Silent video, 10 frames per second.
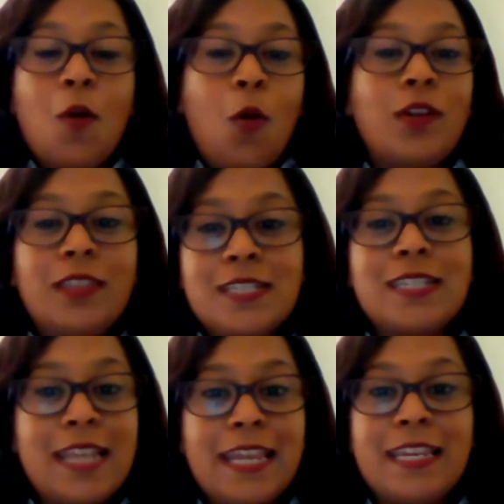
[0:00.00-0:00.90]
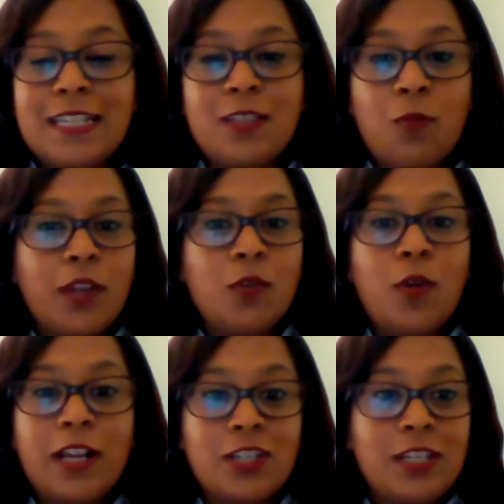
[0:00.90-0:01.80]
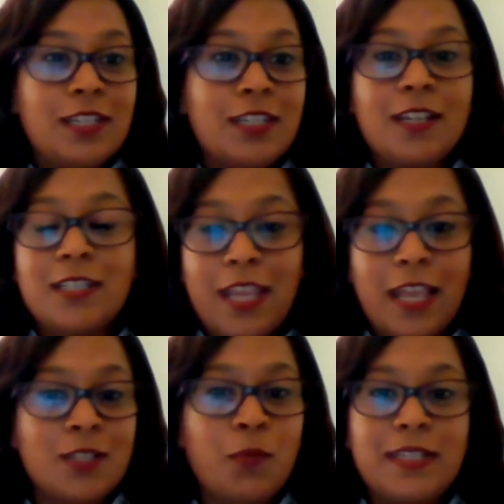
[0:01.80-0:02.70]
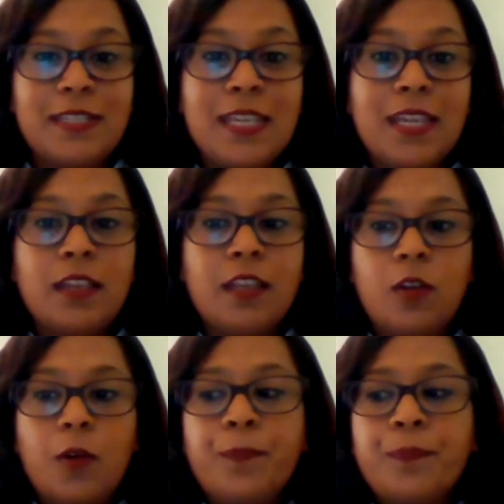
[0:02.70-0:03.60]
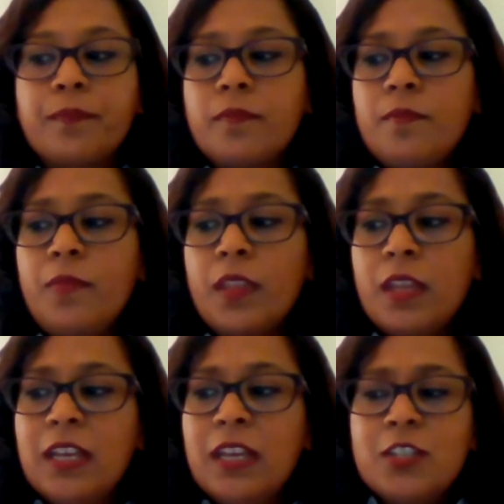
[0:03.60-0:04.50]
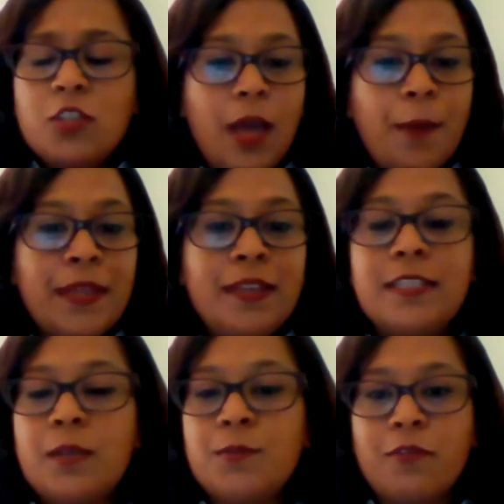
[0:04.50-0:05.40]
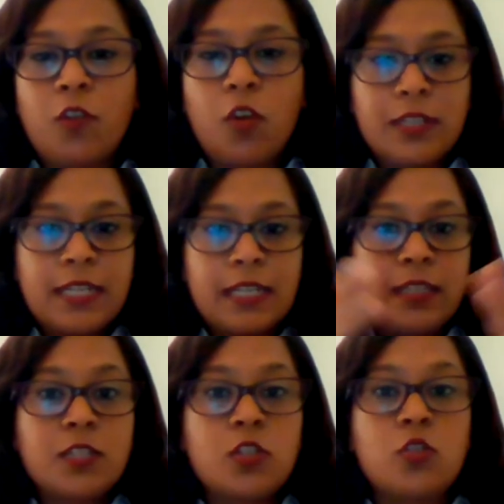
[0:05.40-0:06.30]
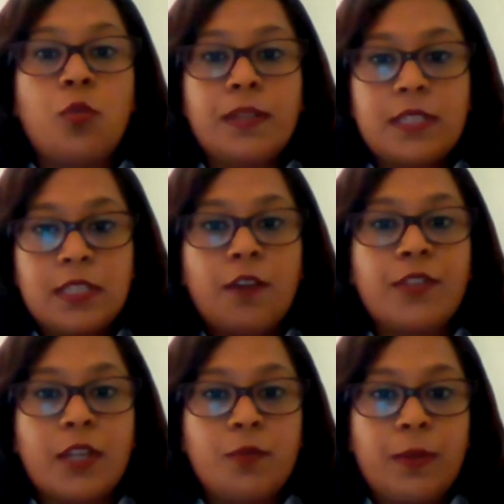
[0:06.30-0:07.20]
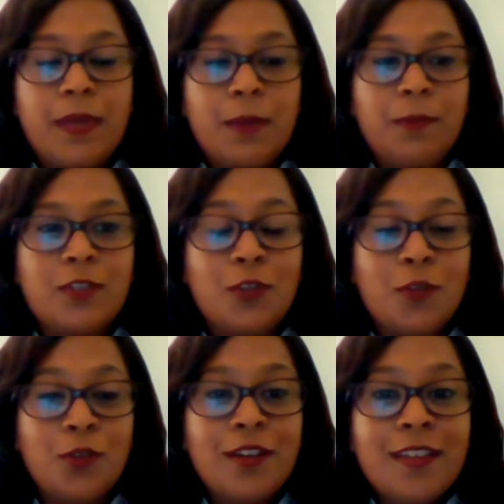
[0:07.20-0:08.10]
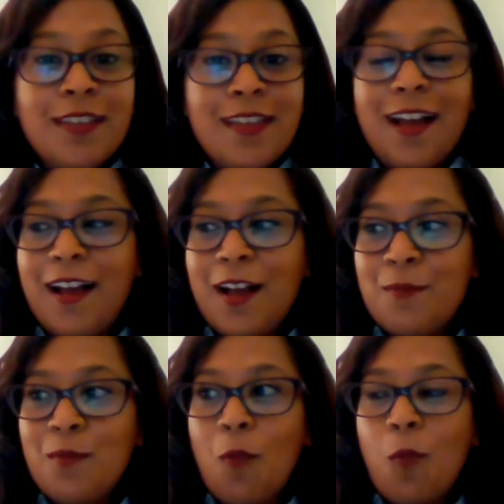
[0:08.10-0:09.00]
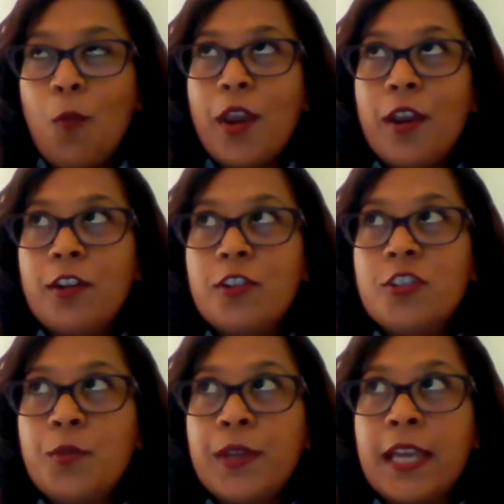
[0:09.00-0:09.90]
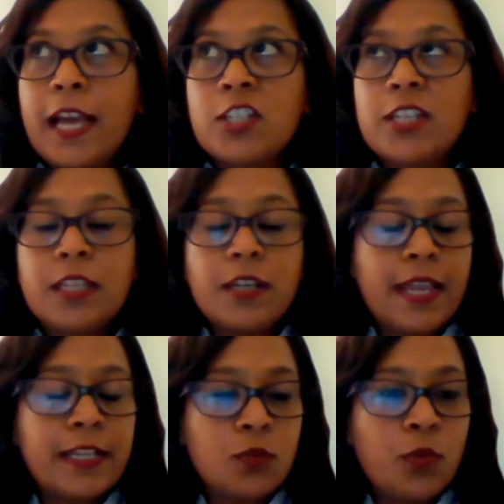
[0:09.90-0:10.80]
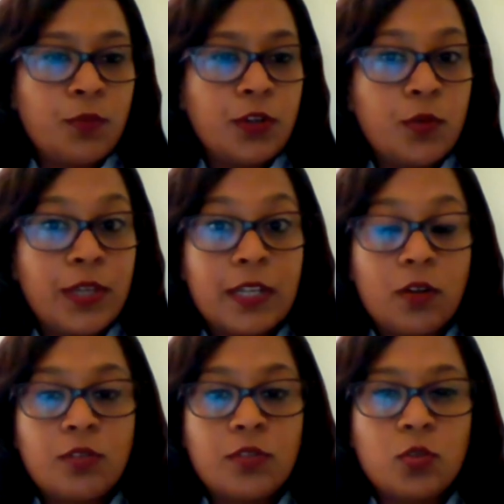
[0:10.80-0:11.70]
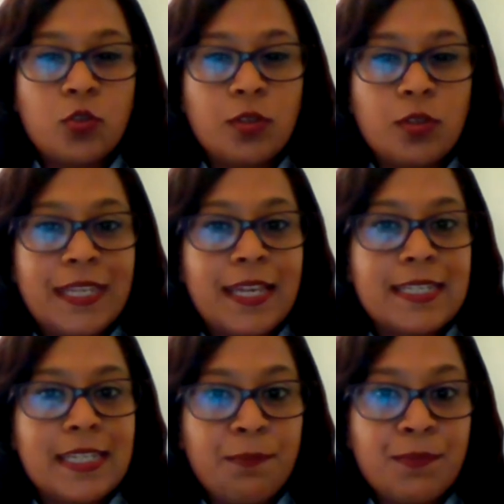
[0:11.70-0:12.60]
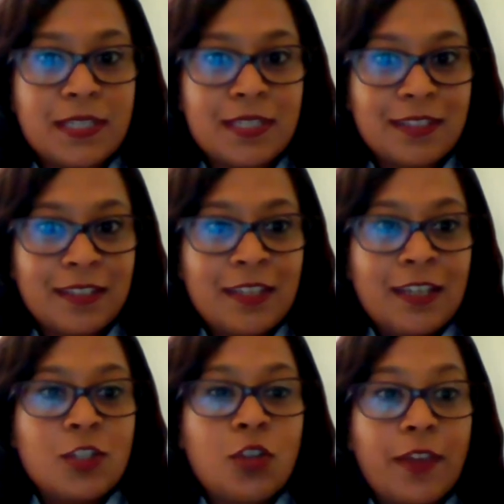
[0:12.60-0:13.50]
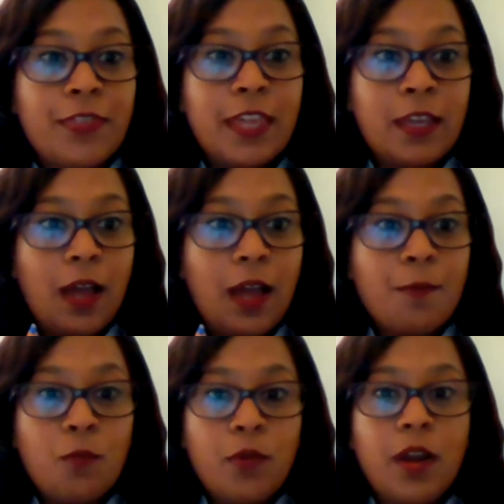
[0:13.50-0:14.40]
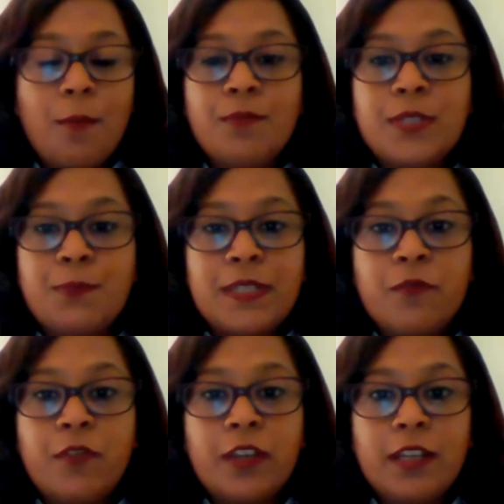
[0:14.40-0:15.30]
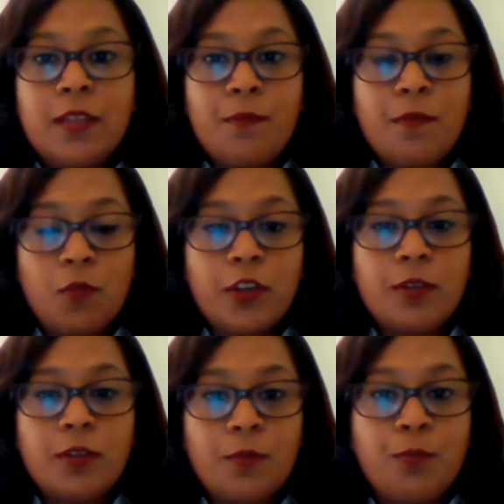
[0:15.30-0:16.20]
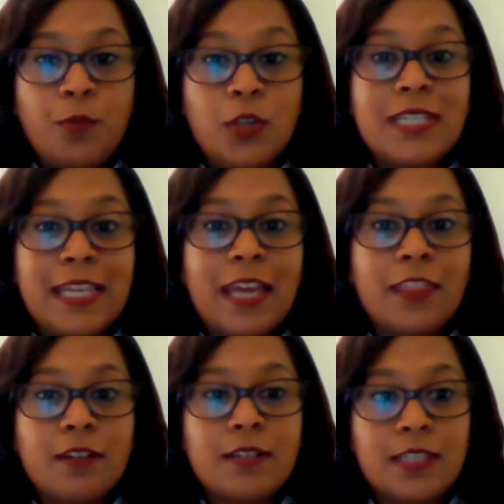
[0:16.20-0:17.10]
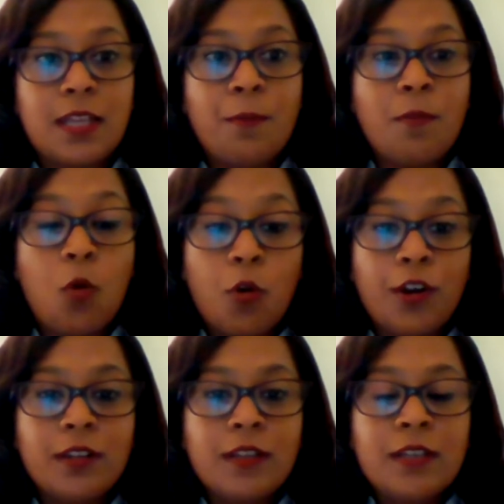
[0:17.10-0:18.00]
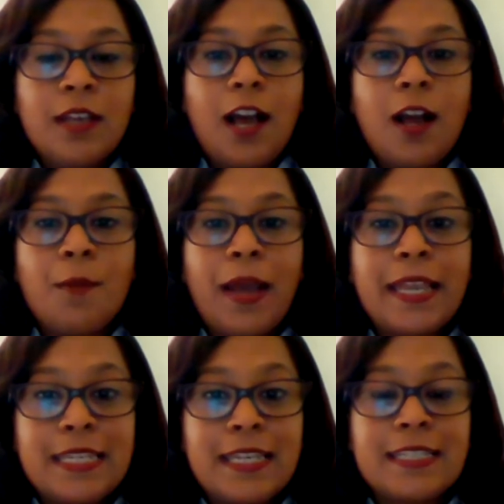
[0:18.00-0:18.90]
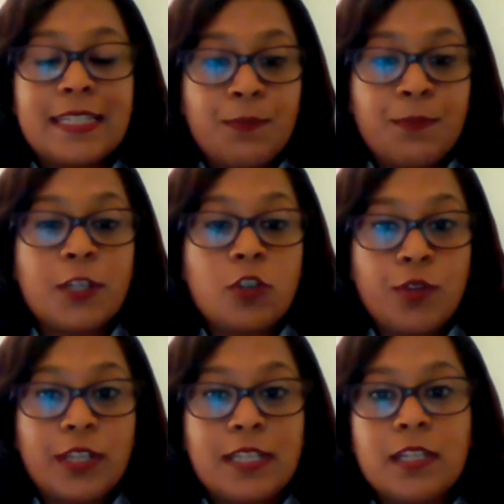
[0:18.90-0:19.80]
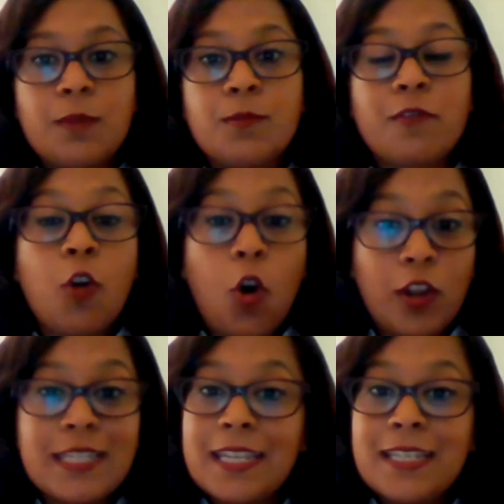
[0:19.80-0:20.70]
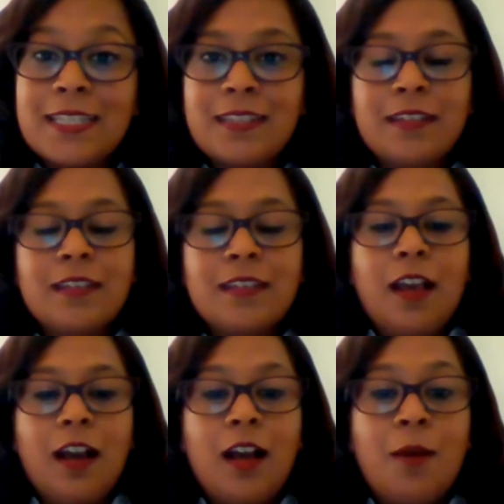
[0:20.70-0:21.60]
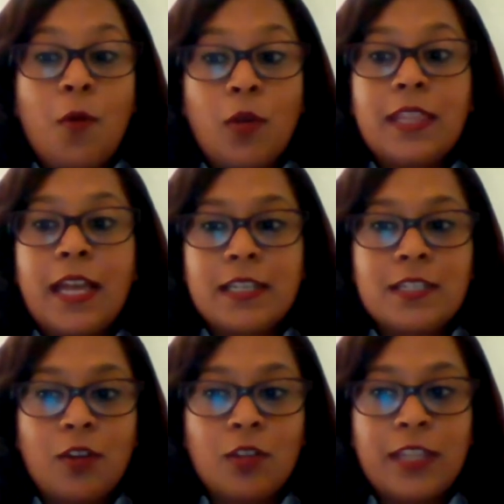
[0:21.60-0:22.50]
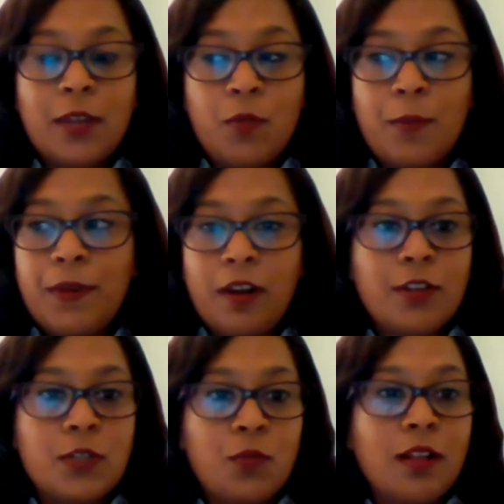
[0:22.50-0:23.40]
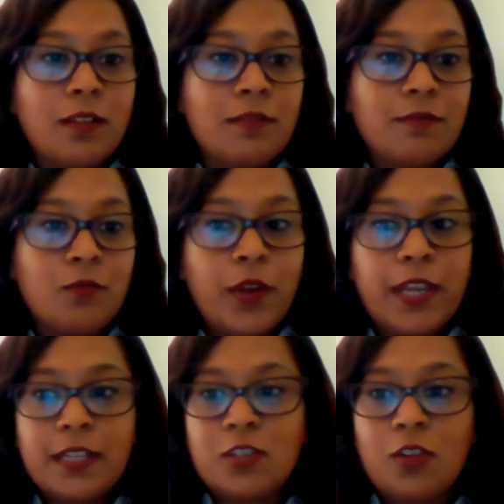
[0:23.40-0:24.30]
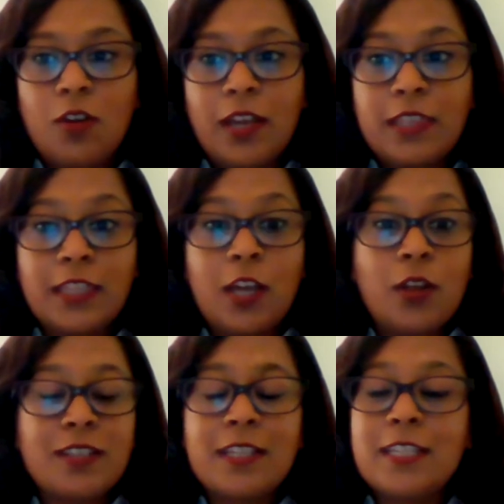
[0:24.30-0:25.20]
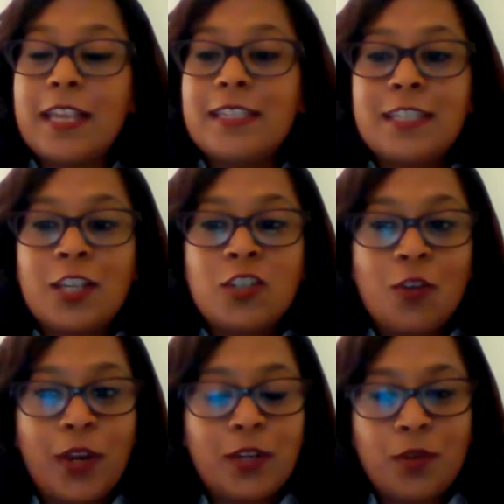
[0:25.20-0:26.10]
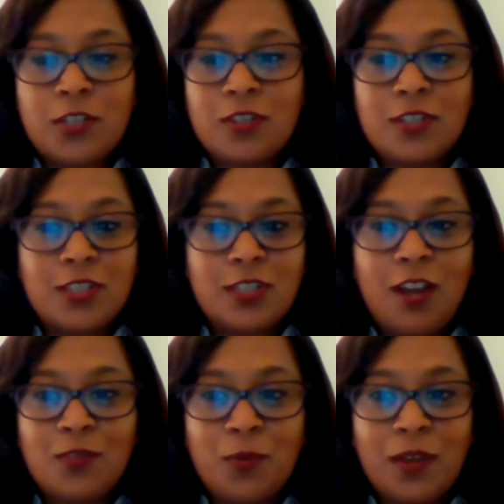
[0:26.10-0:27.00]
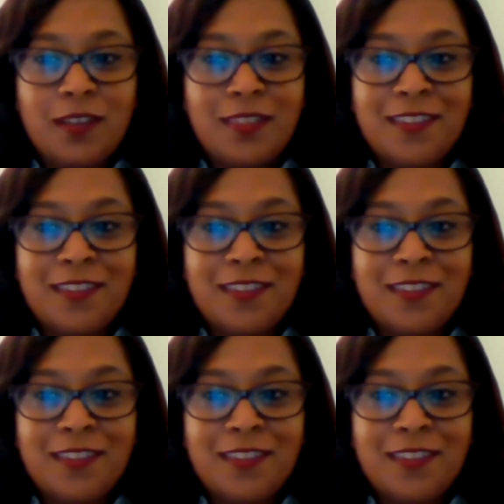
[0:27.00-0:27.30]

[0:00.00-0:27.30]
or this lady is the one who actually does XYZ, So, I mean, in terms of content, there's so much stuff that we'll be able to do. We're doing actually the next one, we're doing it on social media tips. So I think I'm specifically going to put together some more ideas and tips and tricks in terms of content on that webinar as well, right? So I think that's such a great question to start with.